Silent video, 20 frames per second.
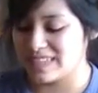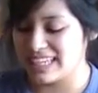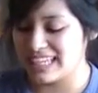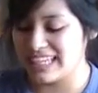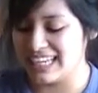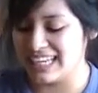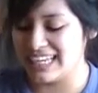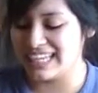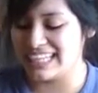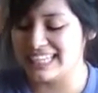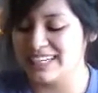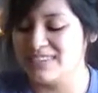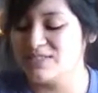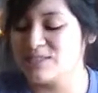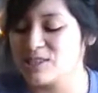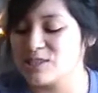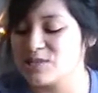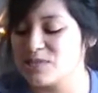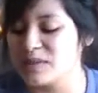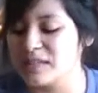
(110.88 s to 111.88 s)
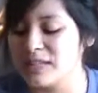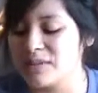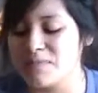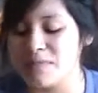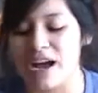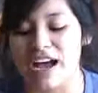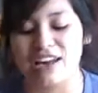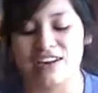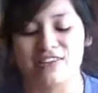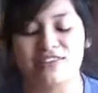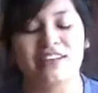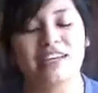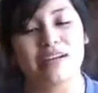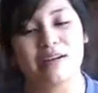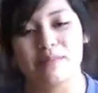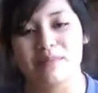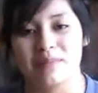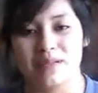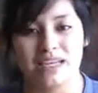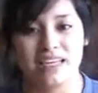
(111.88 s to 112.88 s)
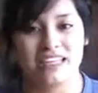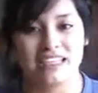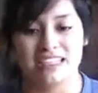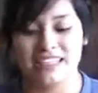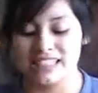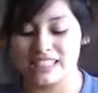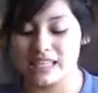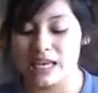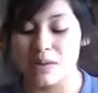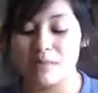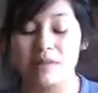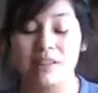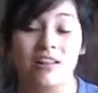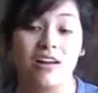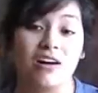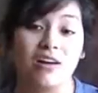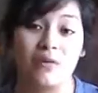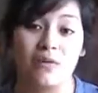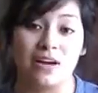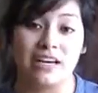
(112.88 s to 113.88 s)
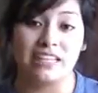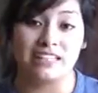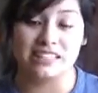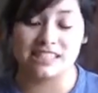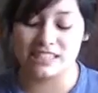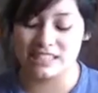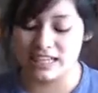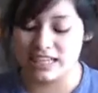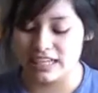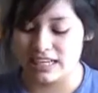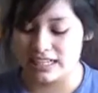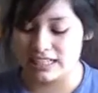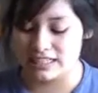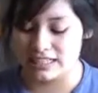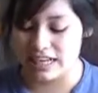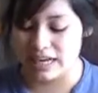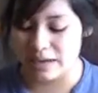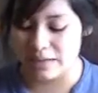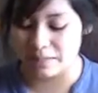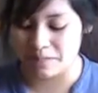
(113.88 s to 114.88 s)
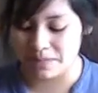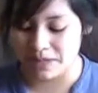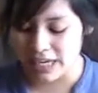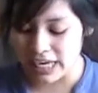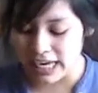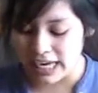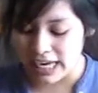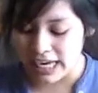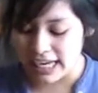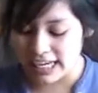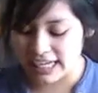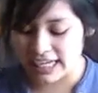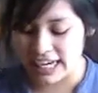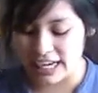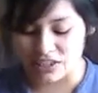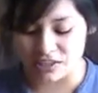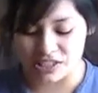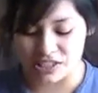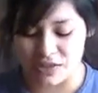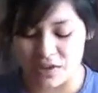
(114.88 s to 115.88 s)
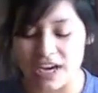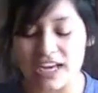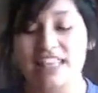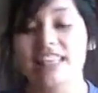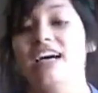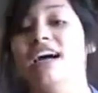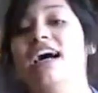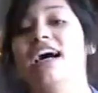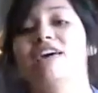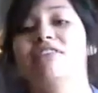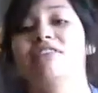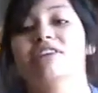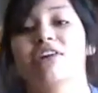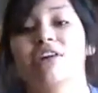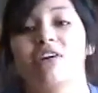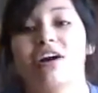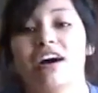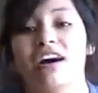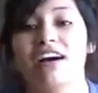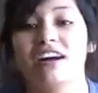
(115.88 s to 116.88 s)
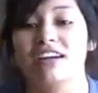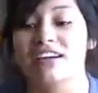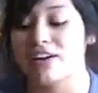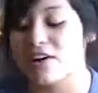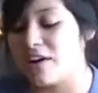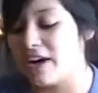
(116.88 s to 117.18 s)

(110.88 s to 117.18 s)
and I'm just really proud of him, and he's come a long ways. And um, Anyhow, so I thought I would go on, go